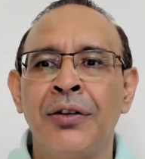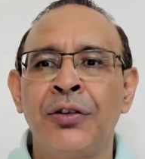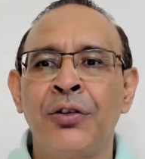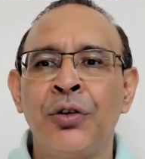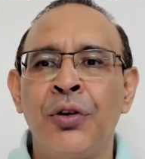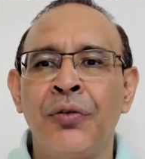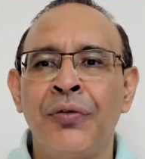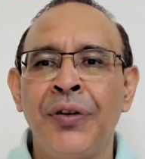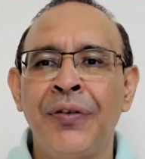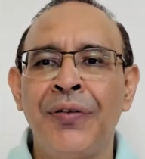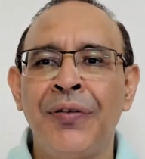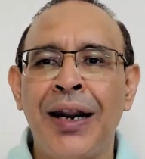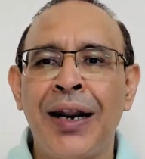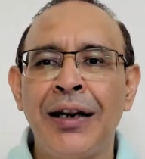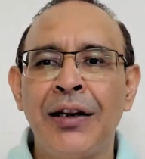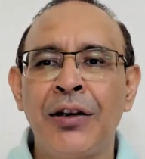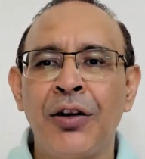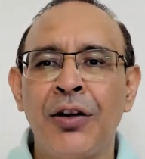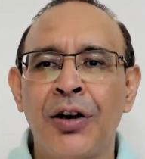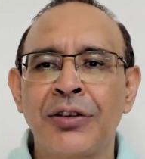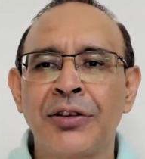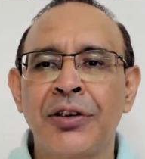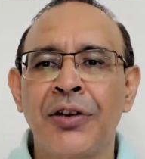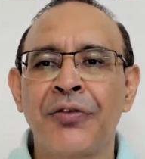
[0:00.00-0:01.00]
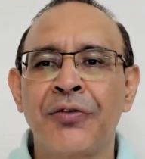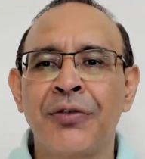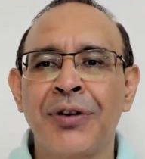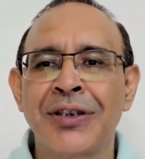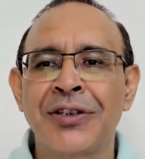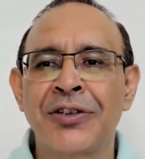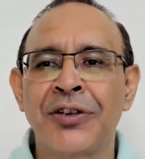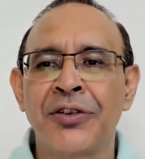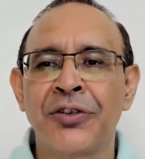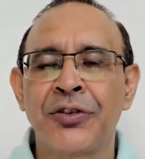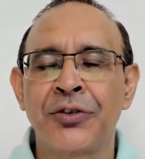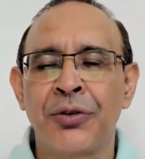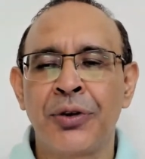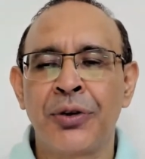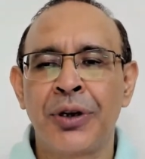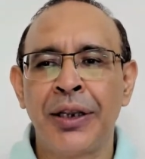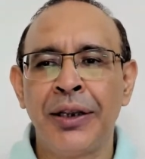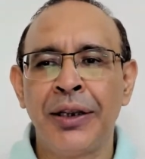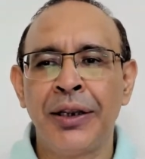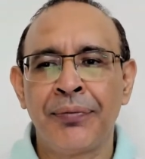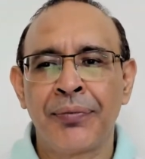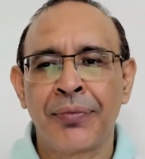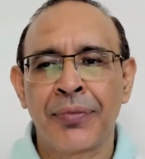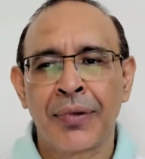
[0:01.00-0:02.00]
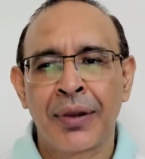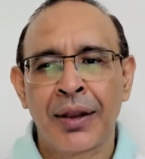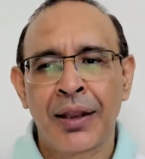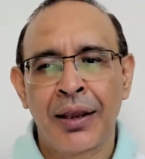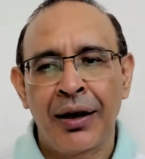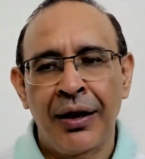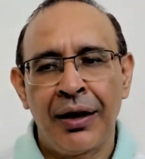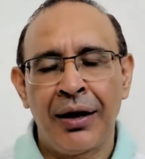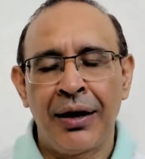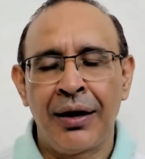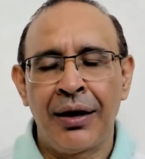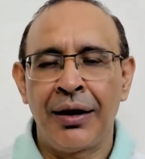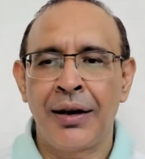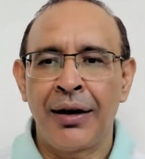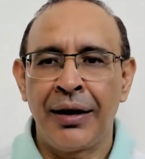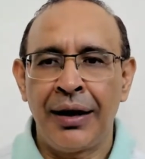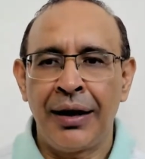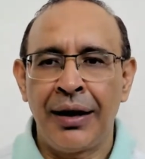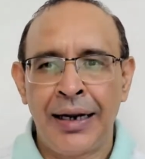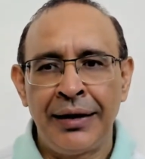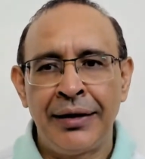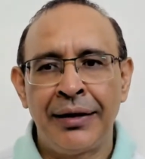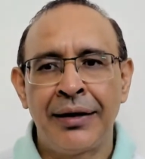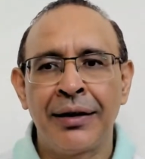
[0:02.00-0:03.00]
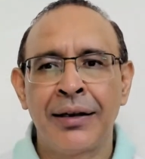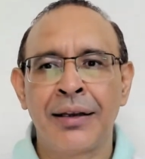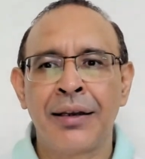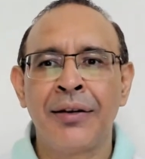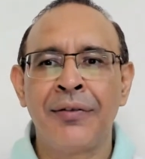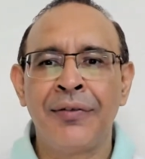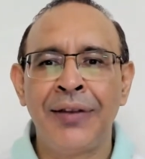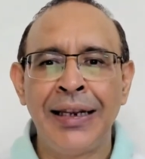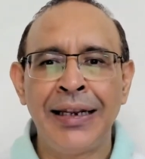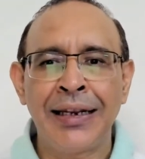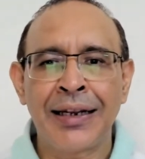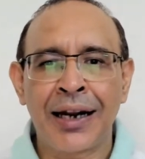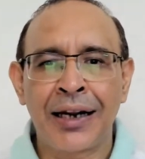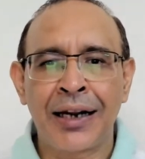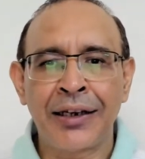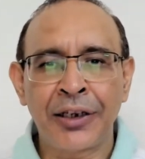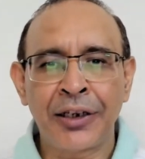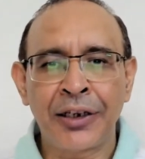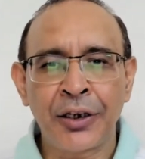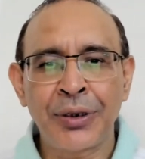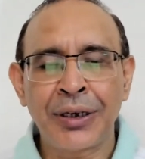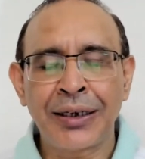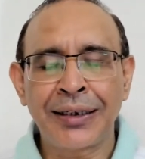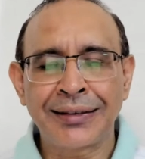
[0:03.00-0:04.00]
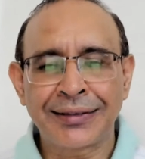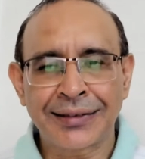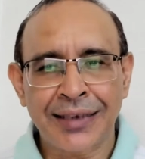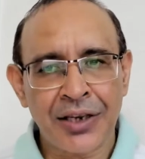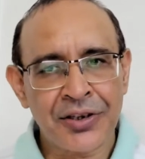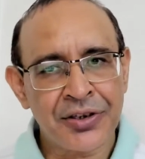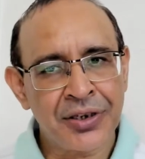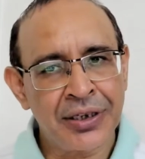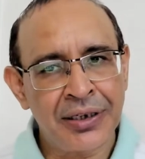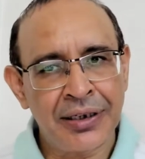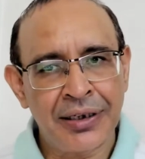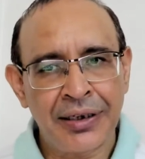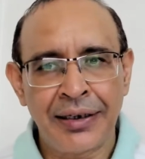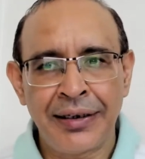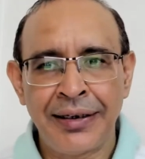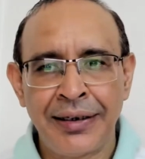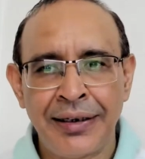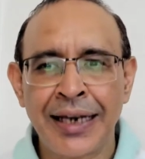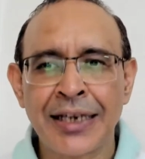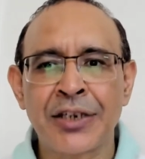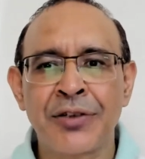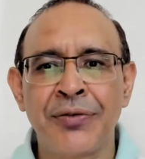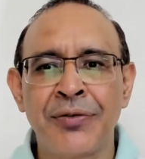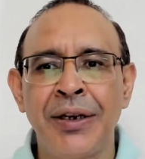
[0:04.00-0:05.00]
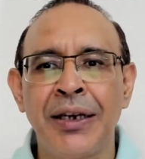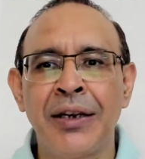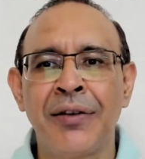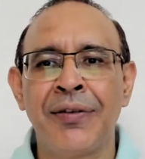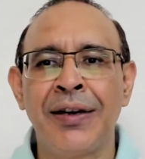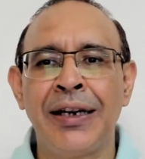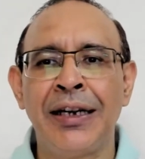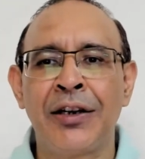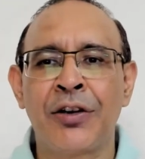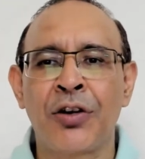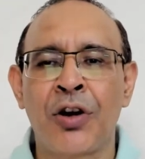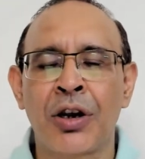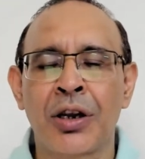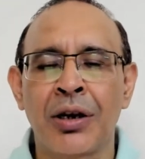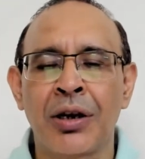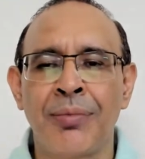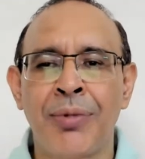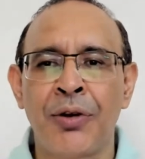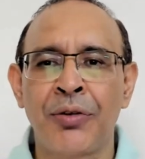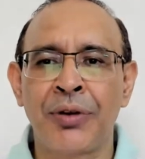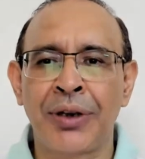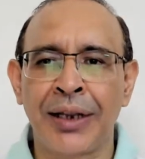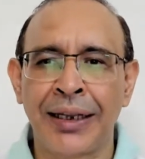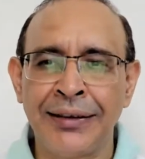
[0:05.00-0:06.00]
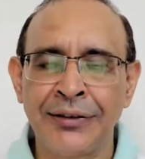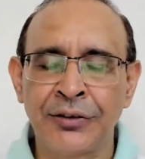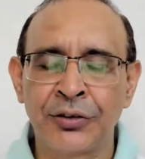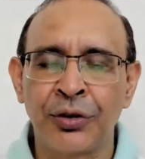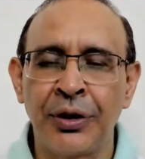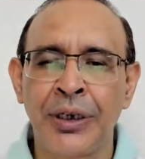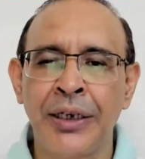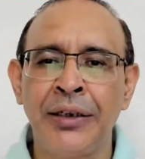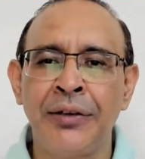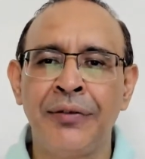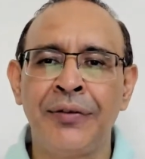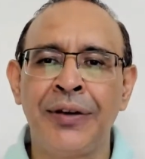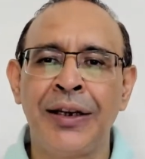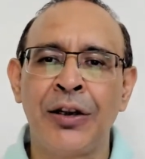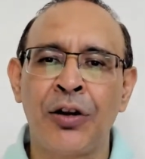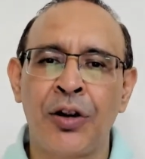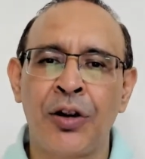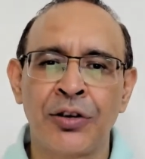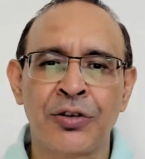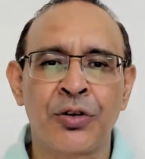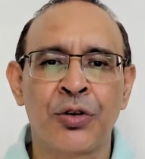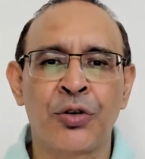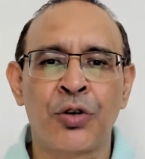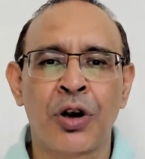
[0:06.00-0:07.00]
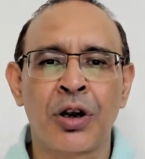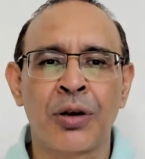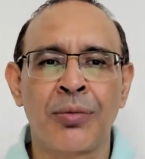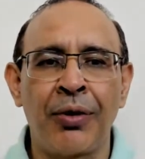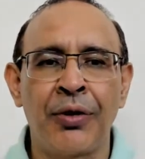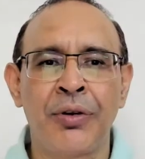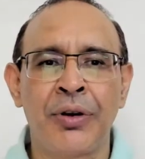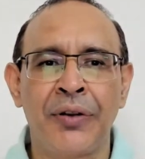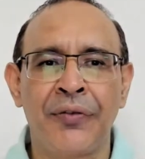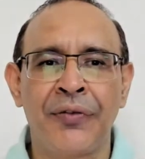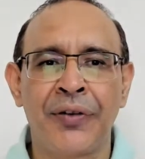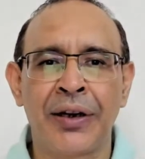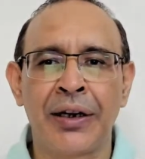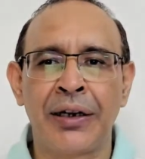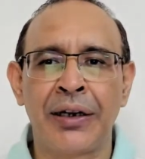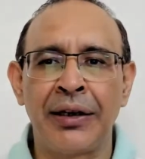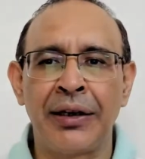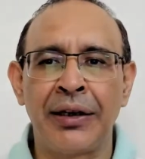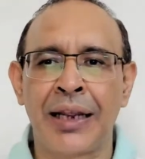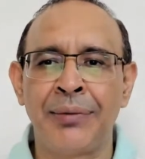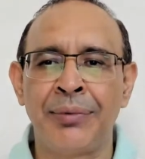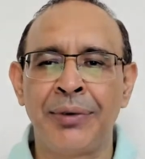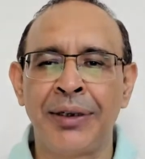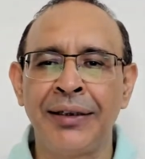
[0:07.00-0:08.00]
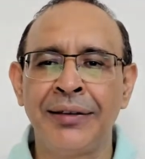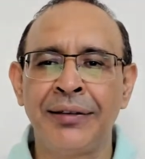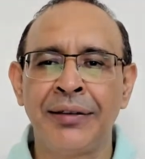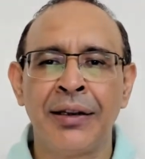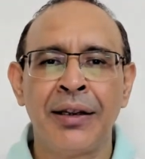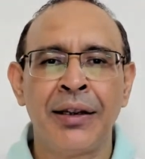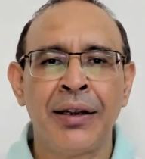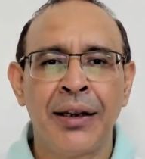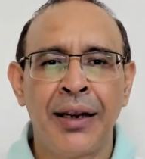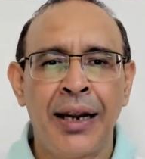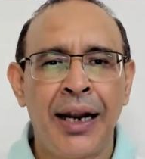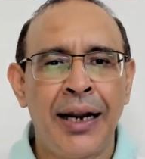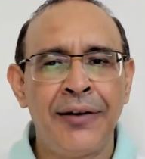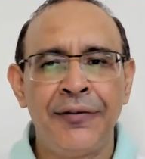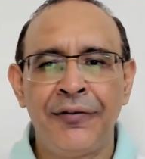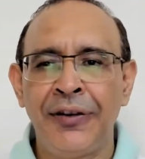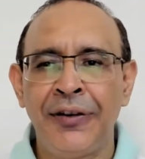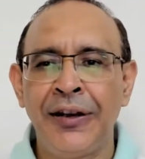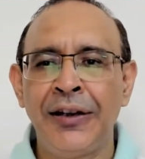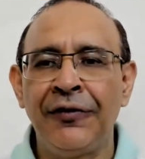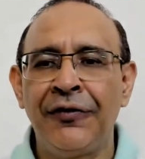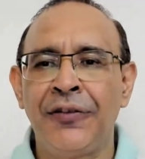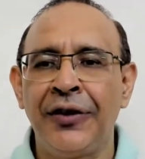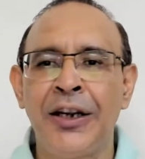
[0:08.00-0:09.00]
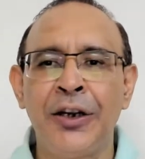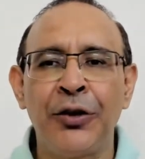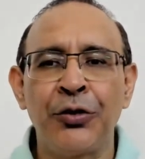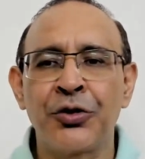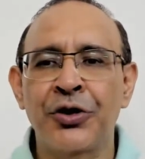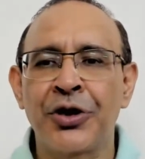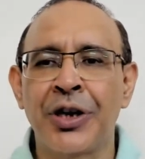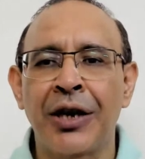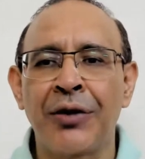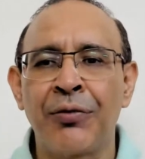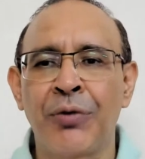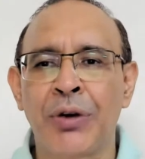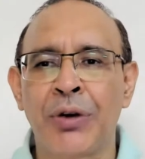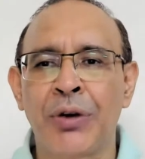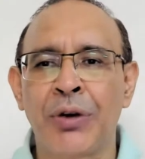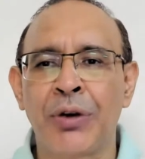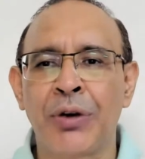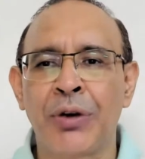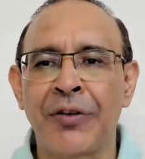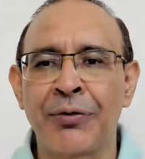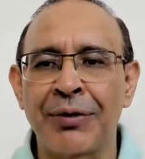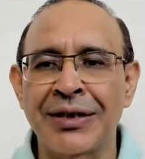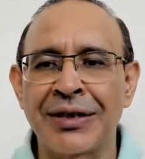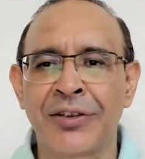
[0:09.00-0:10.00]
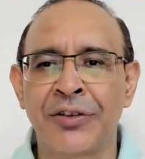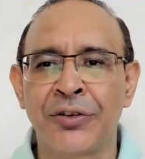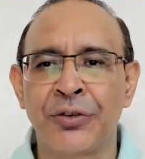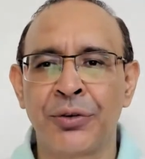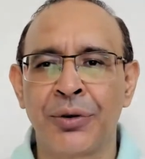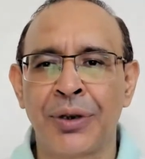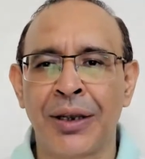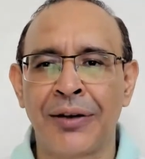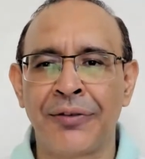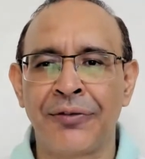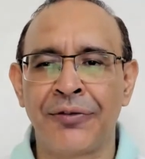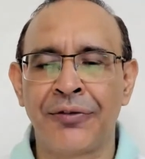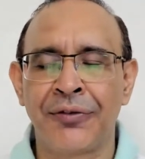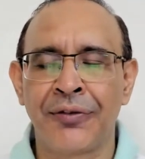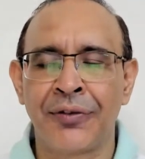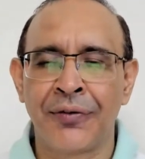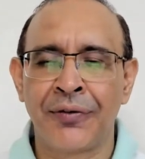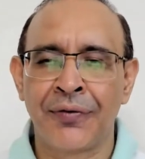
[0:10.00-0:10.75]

So we've had lots of questions today, and we'll continue the discussion next week. We'll talk about insulin. We'll also talk about difficult diabetes, and feel free to share whatever questions you have.